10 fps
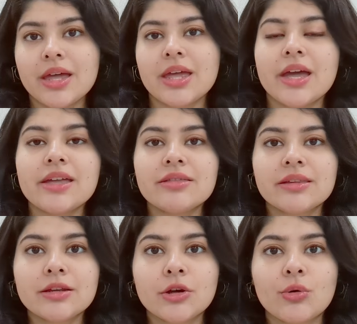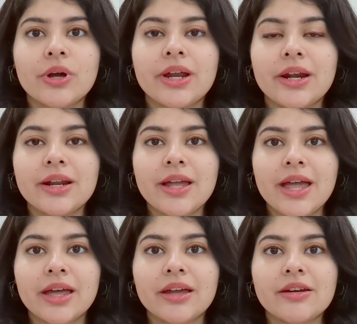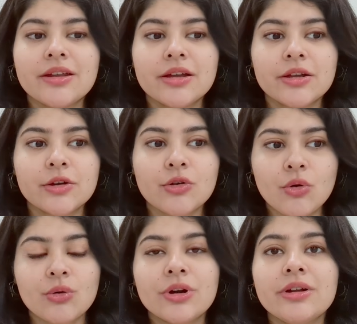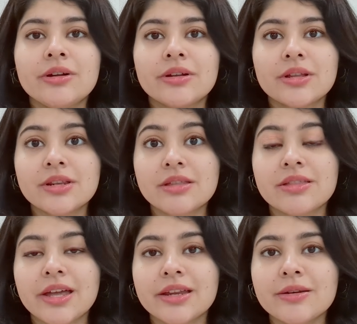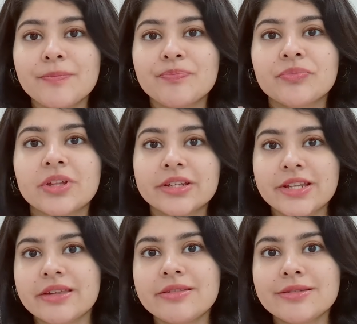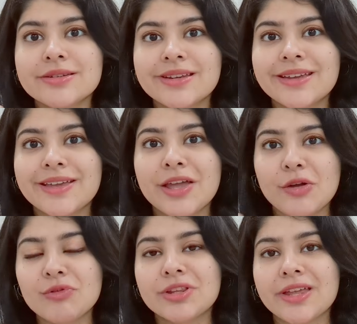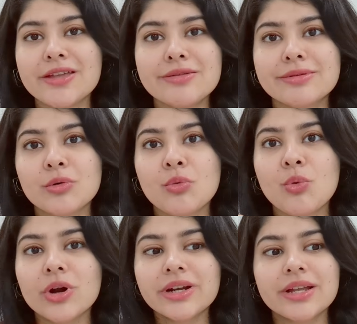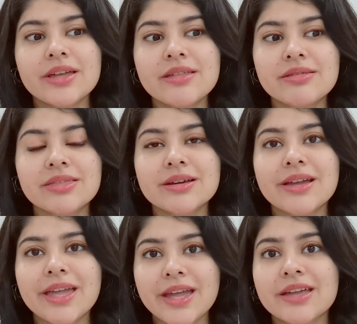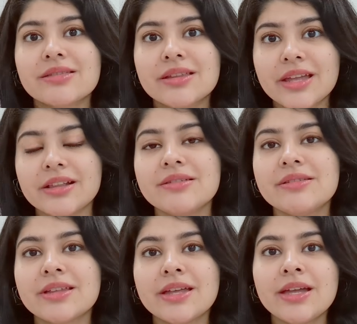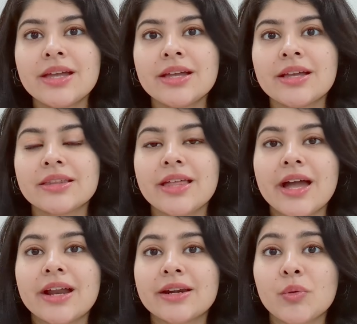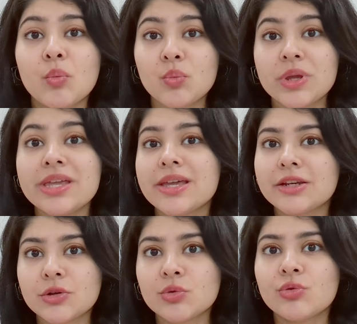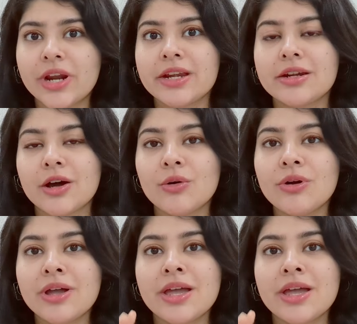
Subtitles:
AIs can go ahead and code, design, test, everything. So what is the AI skills that we can do right now?